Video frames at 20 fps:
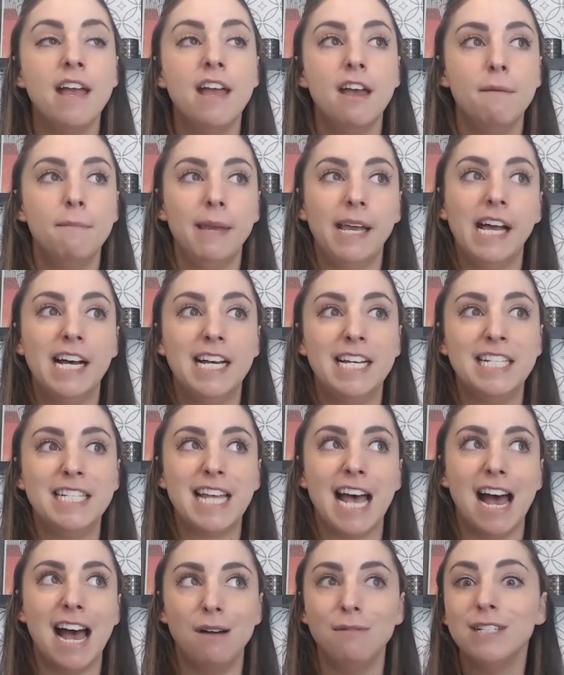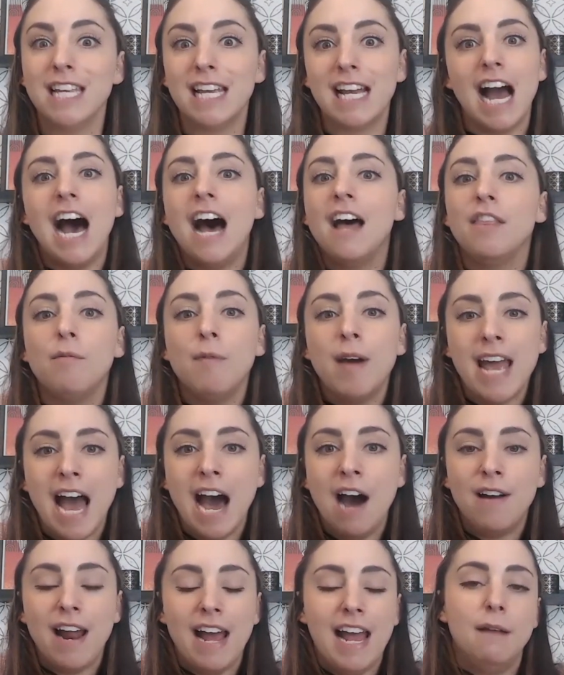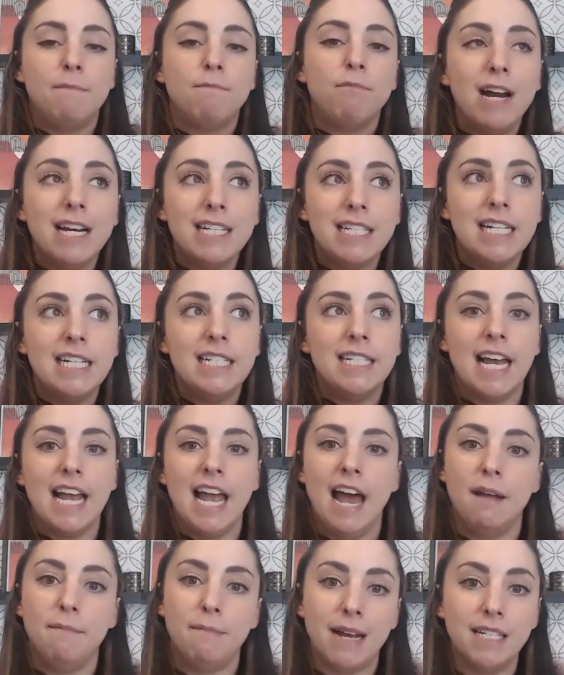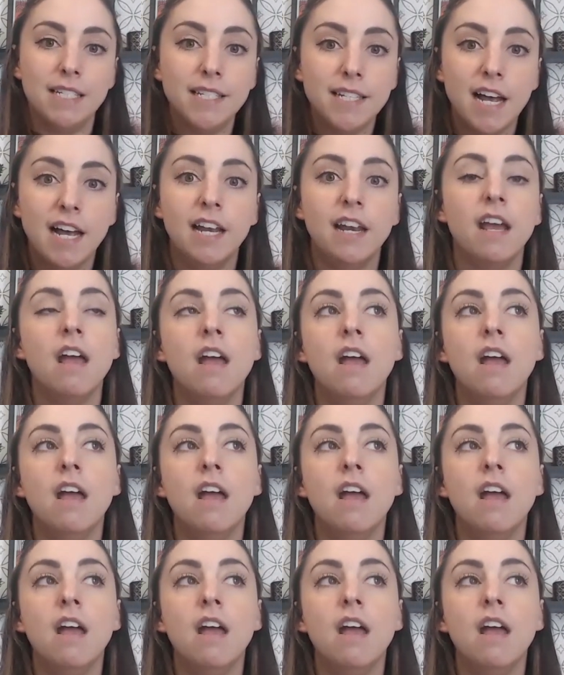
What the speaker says: because I was like on the way out, I had presents, I had my son